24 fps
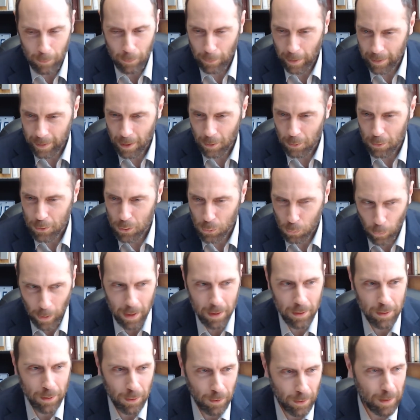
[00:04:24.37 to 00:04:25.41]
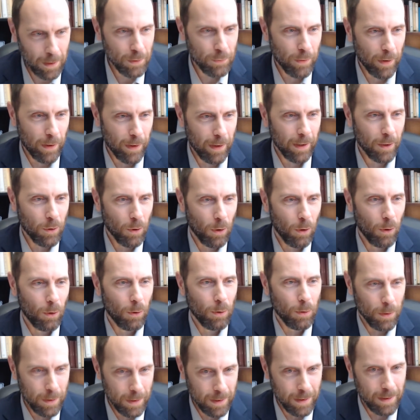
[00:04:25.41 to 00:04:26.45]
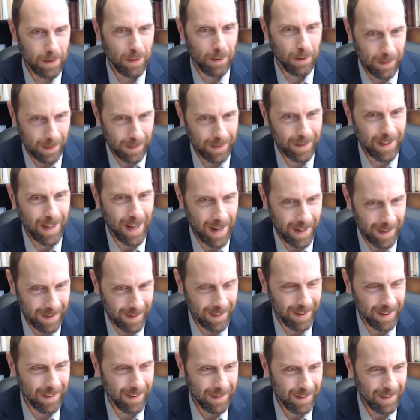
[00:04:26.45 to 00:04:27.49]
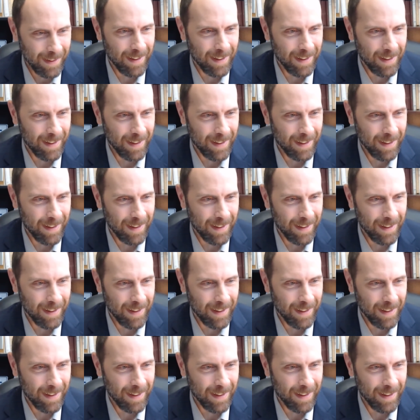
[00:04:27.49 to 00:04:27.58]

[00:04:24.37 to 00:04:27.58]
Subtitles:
right now it's winter and it's very cold still in Canada.